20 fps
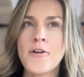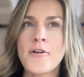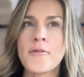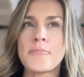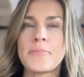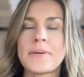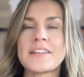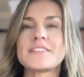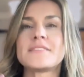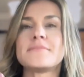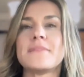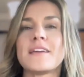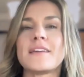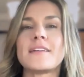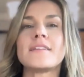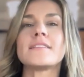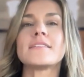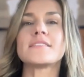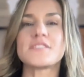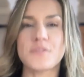but it's
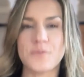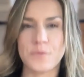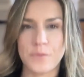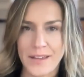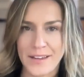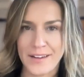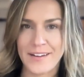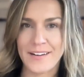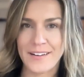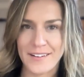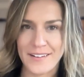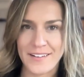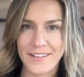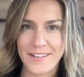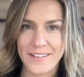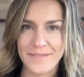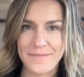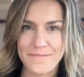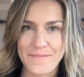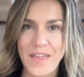making us aware.
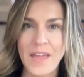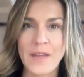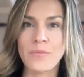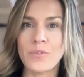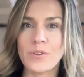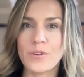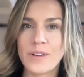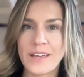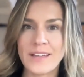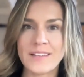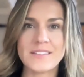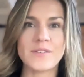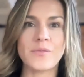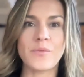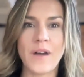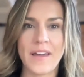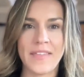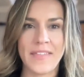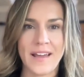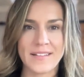And we'll get to
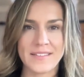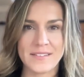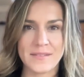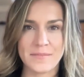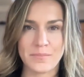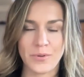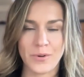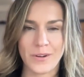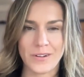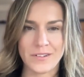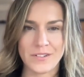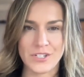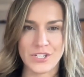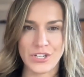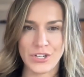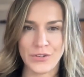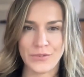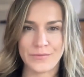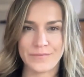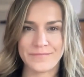why that's important
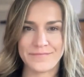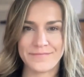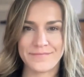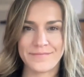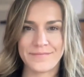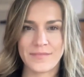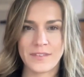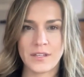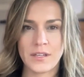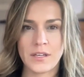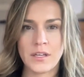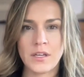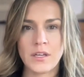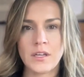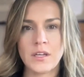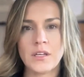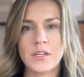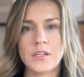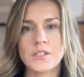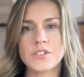too.
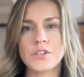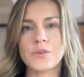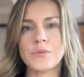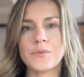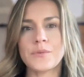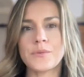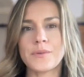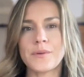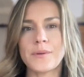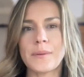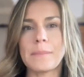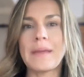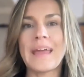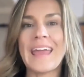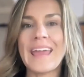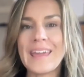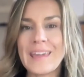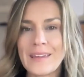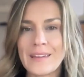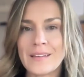So
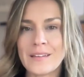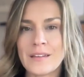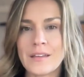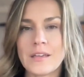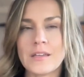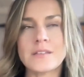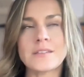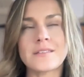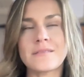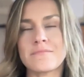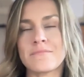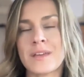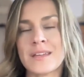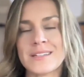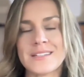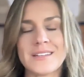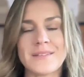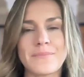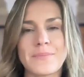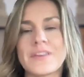pain isn't meant
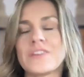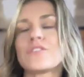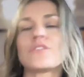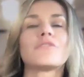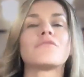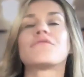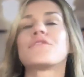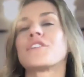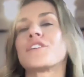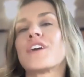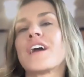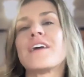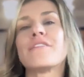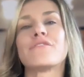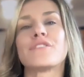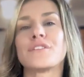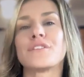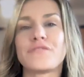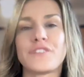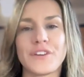to be your
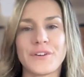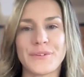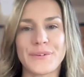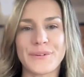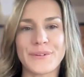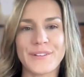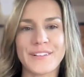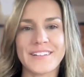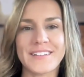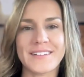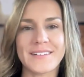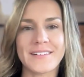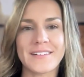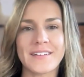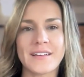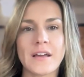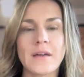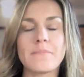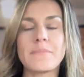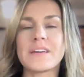forever fuel
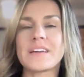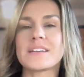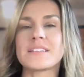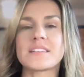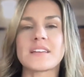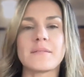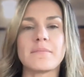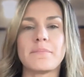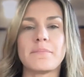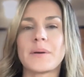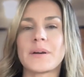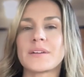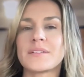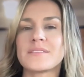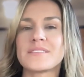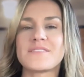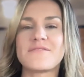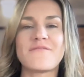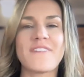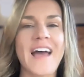because it
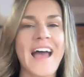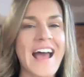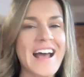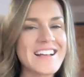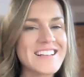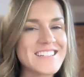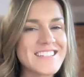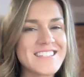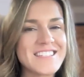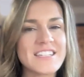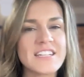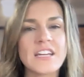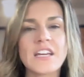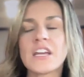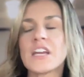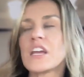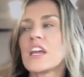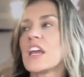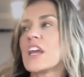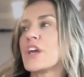burns fast.
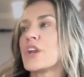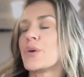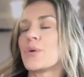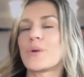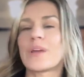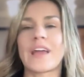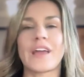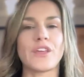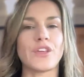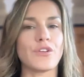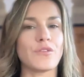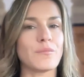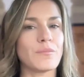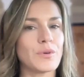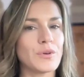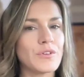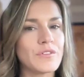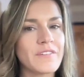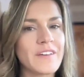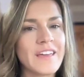It'll get you
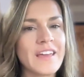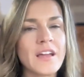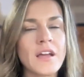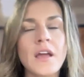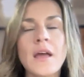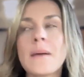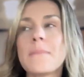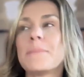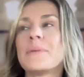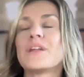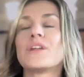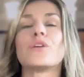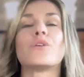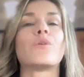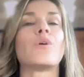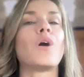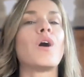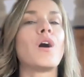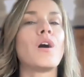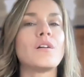moving, but
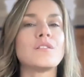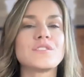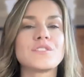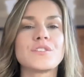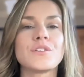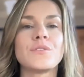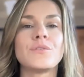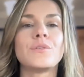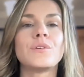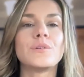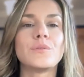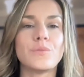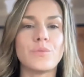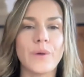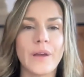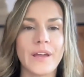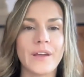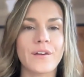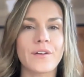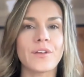it'll also
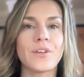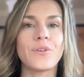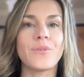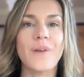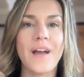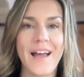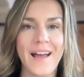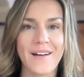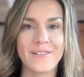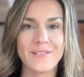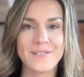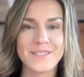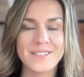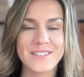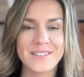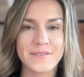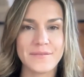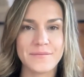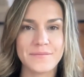wear you out.